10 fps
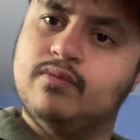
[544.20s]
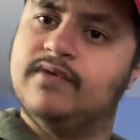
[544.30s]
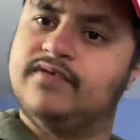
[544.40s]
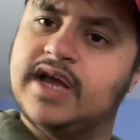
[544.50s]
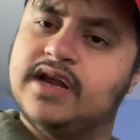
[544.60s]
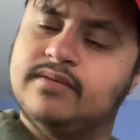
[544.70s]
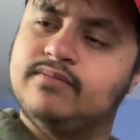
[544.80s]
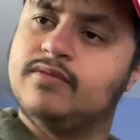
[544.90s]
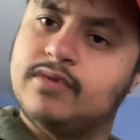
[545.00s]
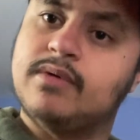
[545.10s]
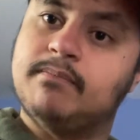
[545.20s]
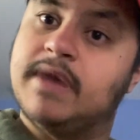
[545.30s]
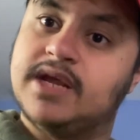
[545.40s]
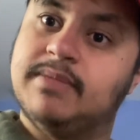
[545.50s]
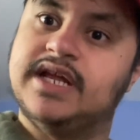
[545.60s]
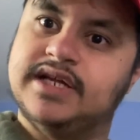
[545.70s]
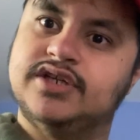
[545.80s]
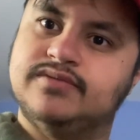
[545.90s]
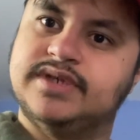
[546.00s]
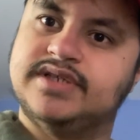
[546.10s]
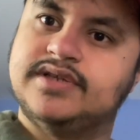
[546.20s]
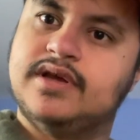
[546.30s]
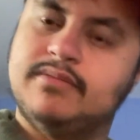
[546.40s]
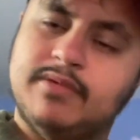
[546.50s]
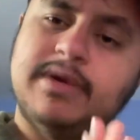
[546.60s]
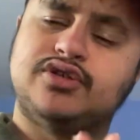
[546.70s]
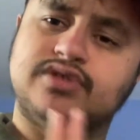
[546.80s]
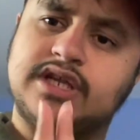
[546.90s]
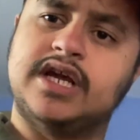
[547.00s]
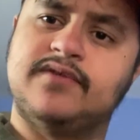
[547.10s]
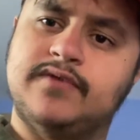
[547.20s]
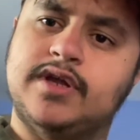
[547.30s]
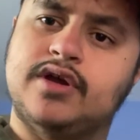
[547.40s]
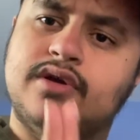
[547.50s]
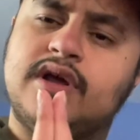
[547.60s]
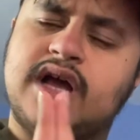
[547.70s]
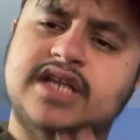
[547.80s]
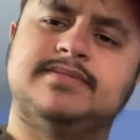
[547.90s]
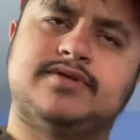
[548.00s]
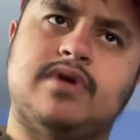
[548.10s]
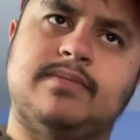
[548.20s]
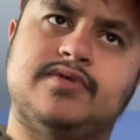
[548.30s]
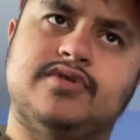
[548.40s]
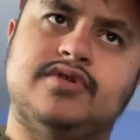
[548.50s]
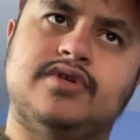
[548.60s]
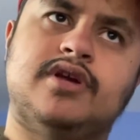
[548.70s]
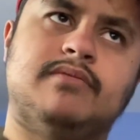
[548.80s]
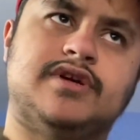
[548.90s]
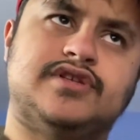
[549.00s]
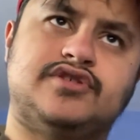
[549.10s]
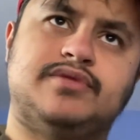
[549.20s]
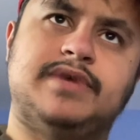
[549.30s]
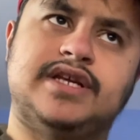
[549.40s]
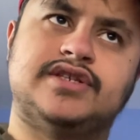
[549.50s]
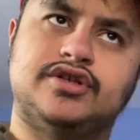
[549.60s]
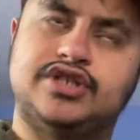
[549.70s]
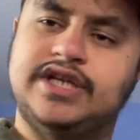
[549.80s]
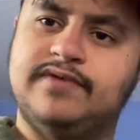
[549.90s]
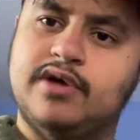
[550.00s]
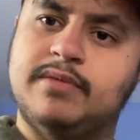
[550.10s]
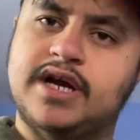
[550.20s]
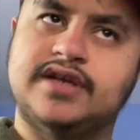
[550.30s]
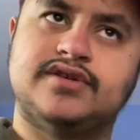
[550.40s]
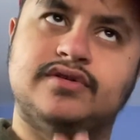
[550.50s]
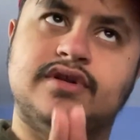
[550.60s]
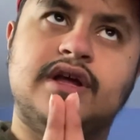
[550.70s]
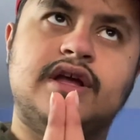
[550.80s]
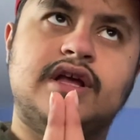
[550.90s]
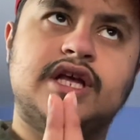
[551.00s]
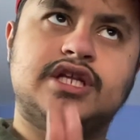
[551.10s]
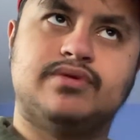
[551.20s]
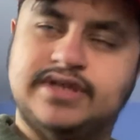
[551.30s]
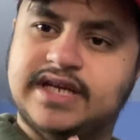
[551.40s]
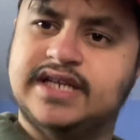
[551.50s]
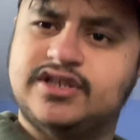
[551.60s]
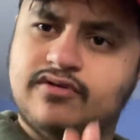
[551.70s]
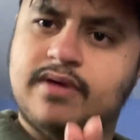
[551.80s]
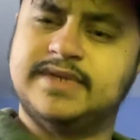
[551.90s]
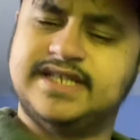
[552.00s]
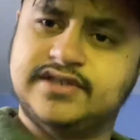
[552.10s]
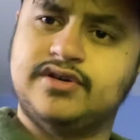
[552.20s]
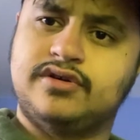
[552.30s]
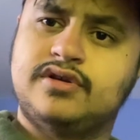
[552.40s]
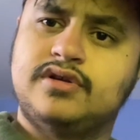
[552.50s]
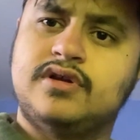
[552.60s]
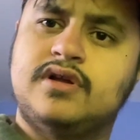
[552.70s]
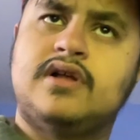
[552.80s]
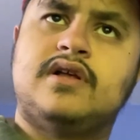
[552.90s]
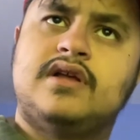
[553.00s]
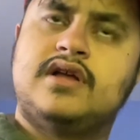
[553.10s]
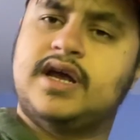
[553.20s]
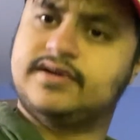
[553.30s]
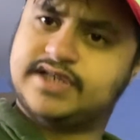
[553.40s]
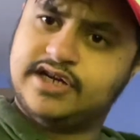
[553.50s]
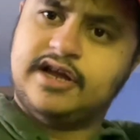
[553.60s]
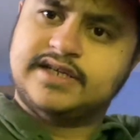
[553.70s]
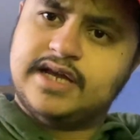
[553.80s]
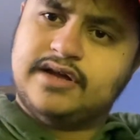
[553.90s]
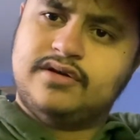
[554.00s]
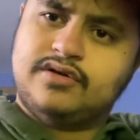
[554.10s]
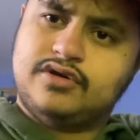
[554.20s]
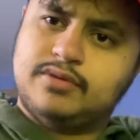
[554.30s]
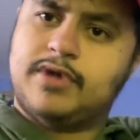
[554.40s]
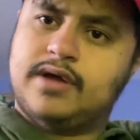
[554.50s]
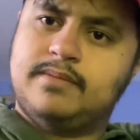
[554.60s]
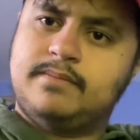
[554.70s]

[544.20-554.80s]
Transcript: with their many, many injuries. But make sure to like the video and subscribe if you're new. My social medias are GVO Mikes on Twitter, Instagram, and TikTok. And I'll see you guys later. Goodbye.